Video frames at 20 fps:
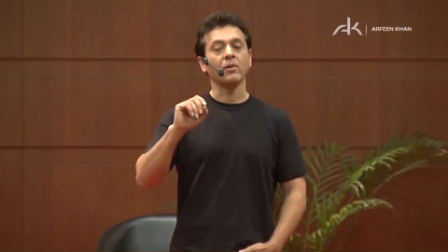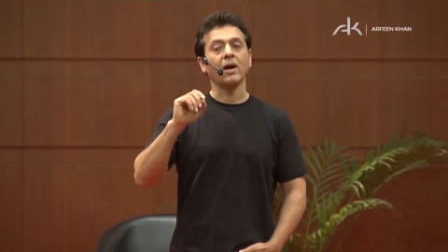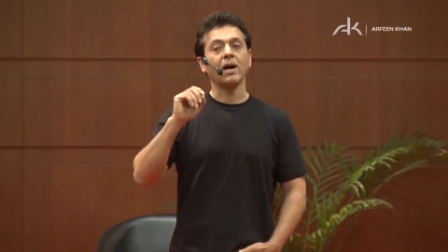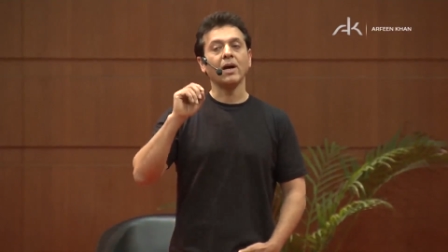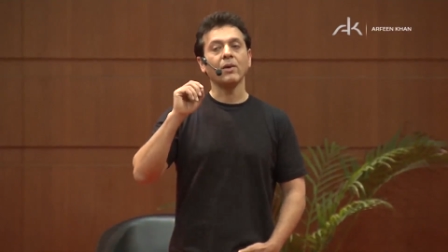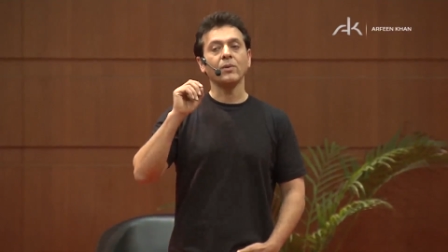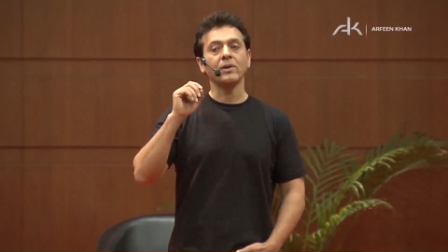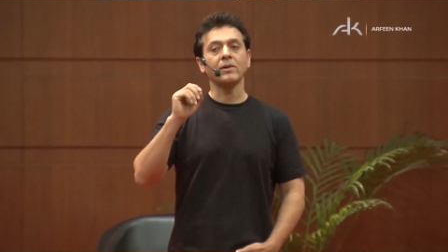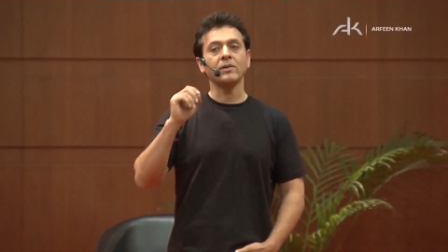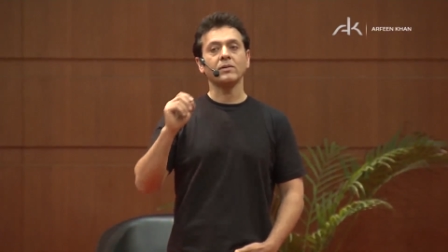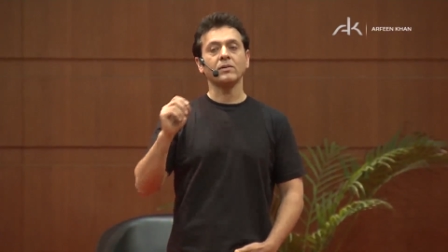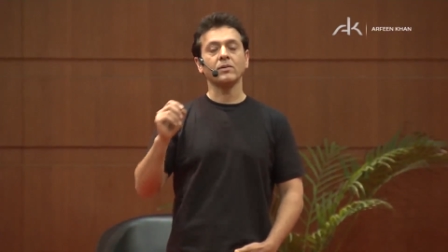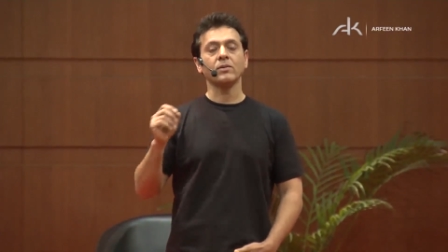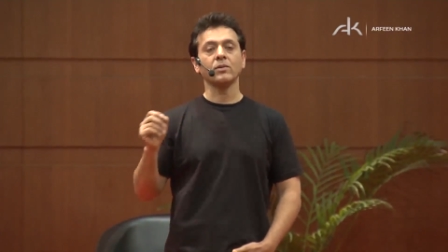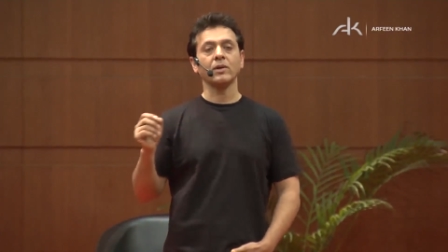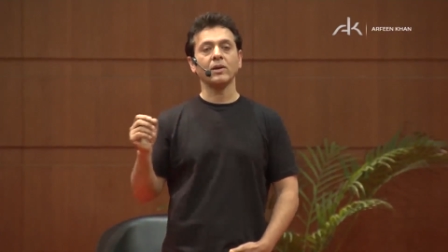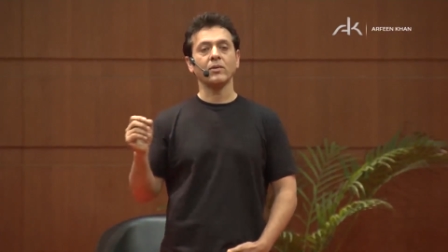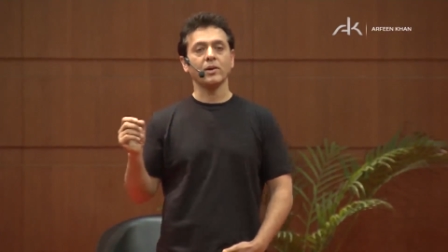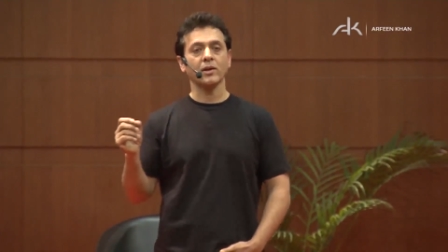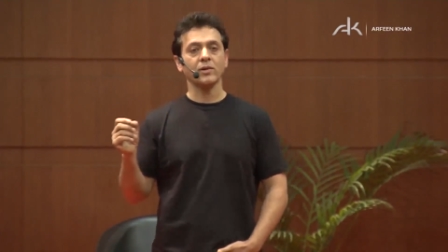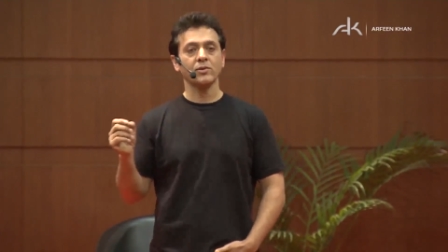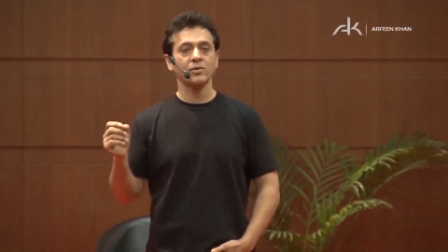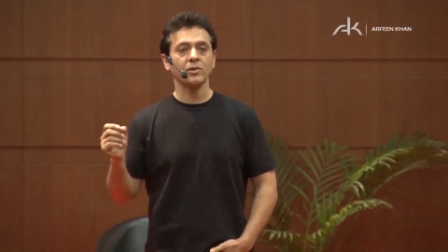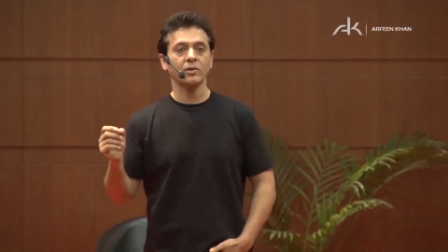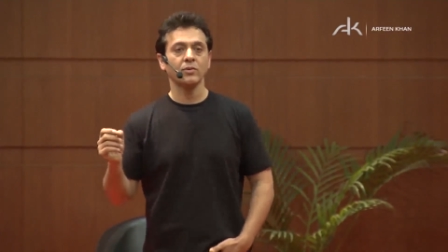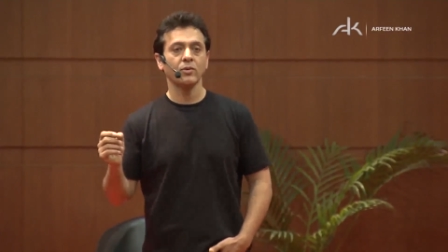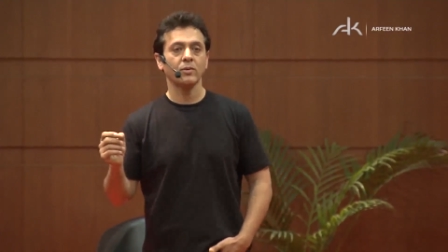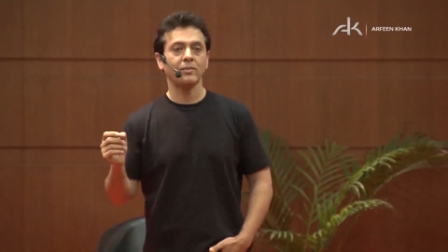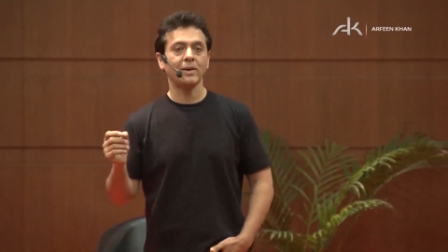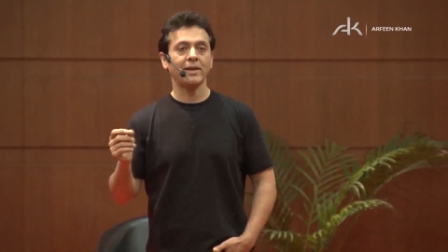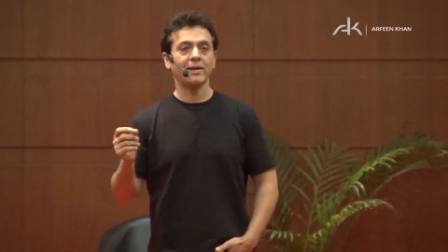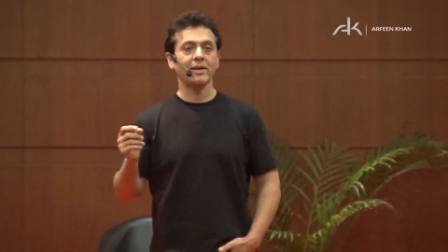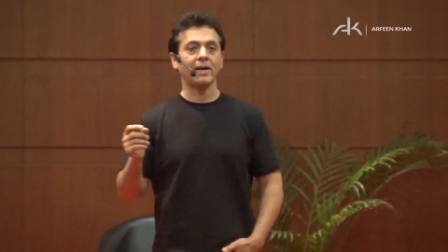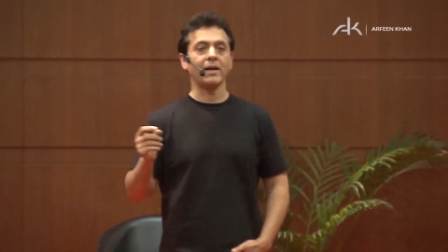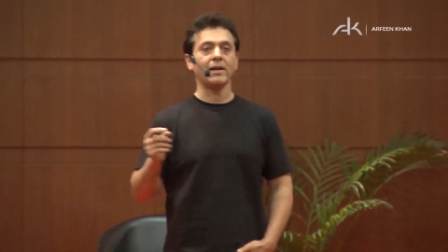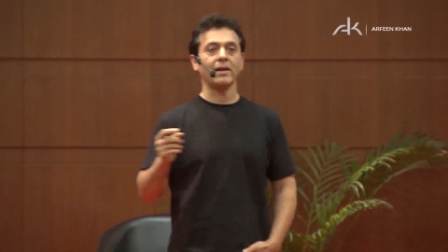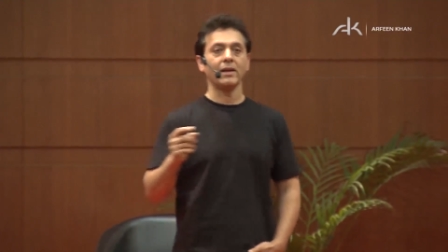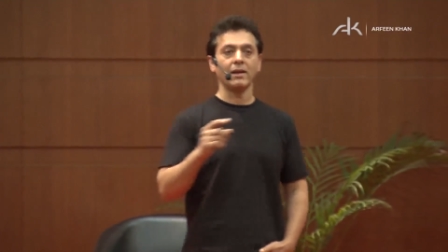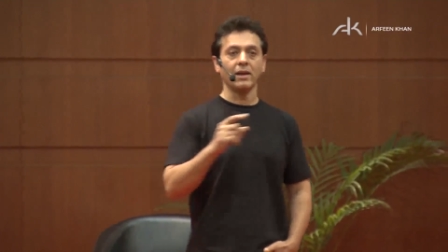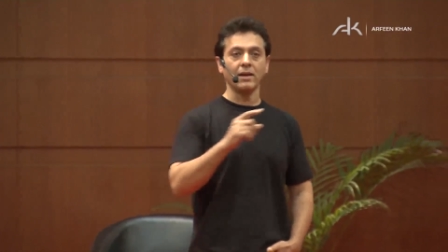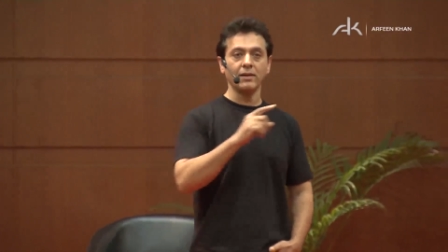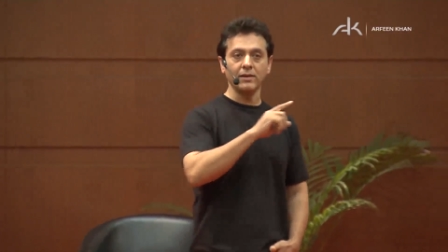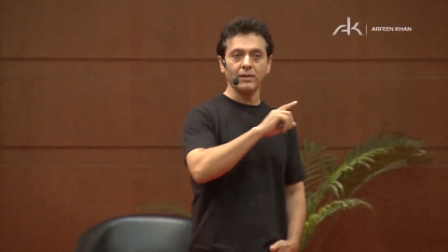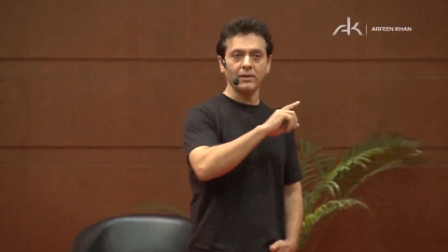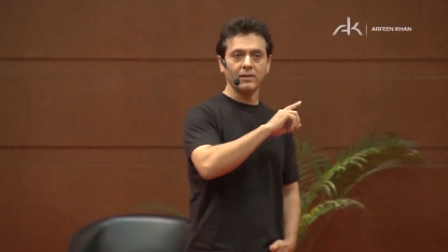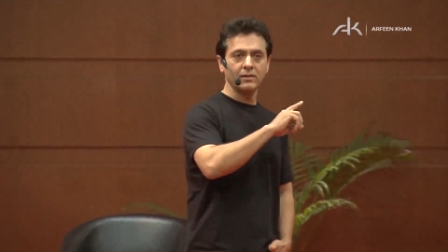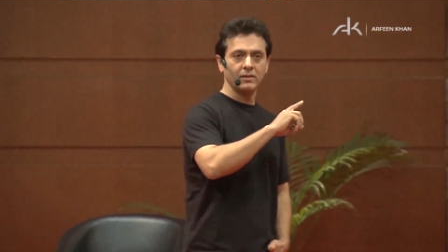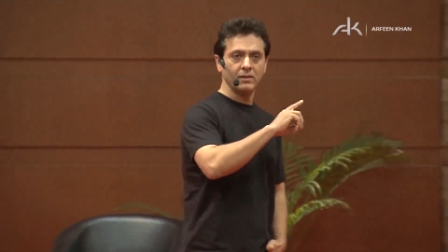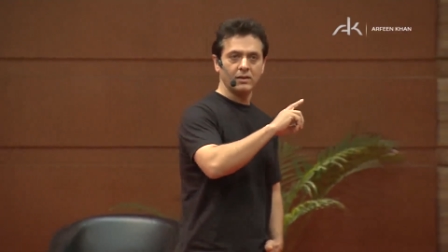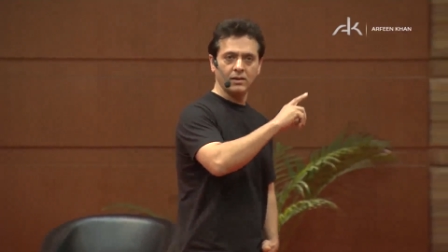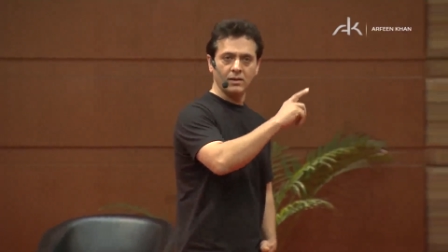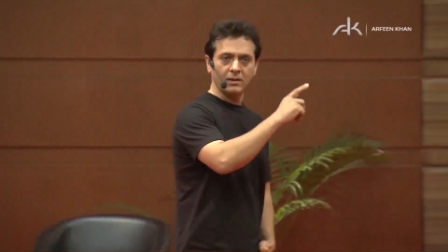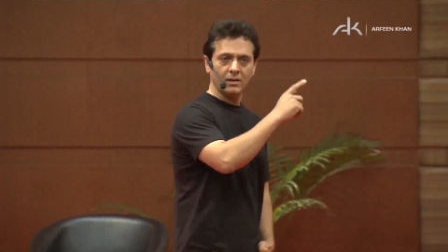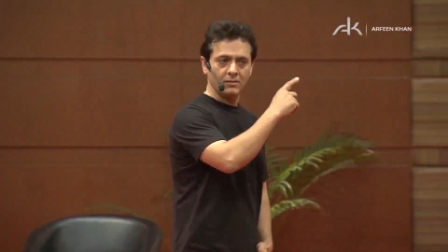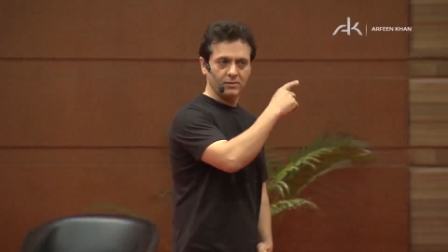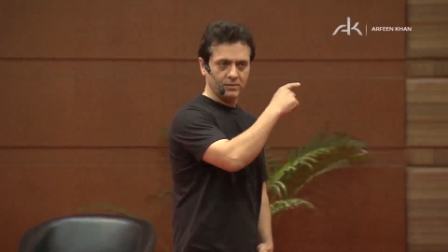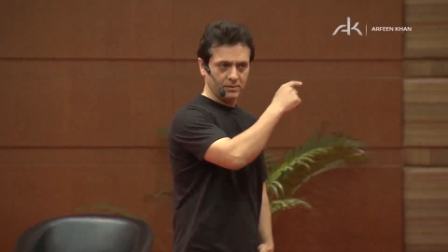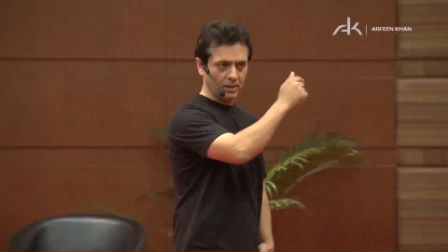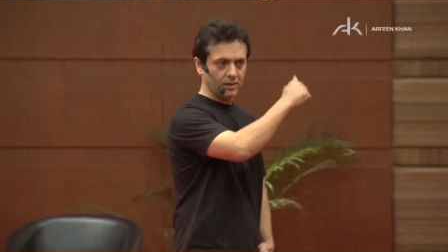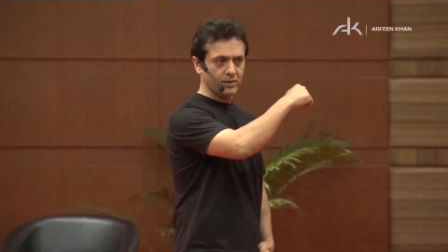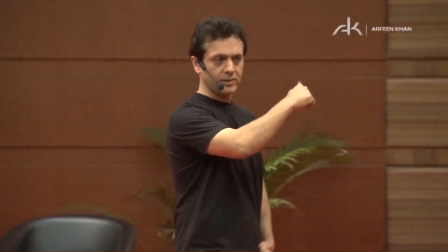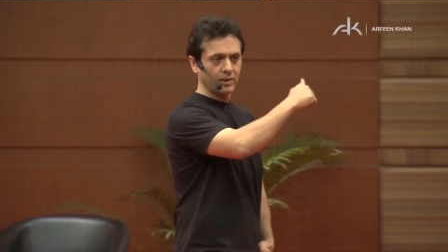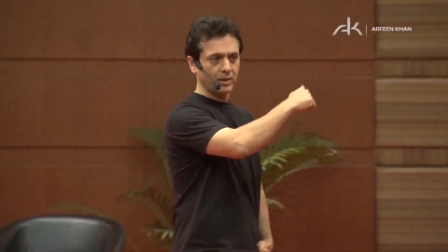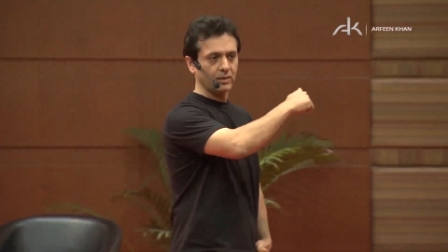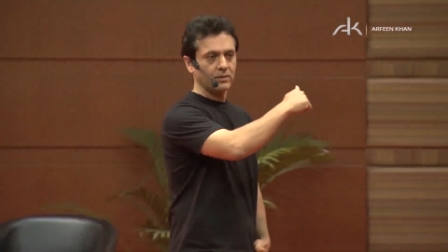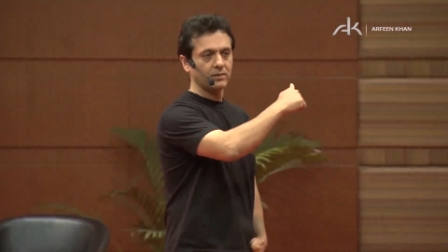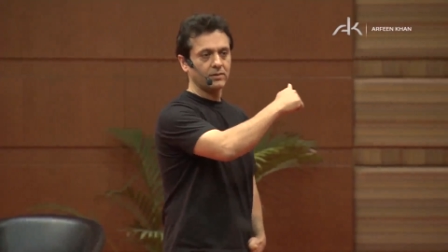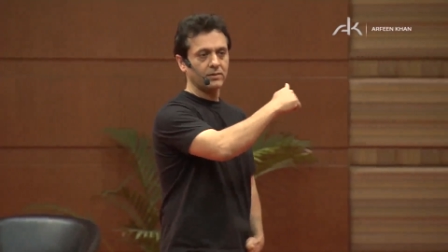I went to a restaurant with my dad in London this year.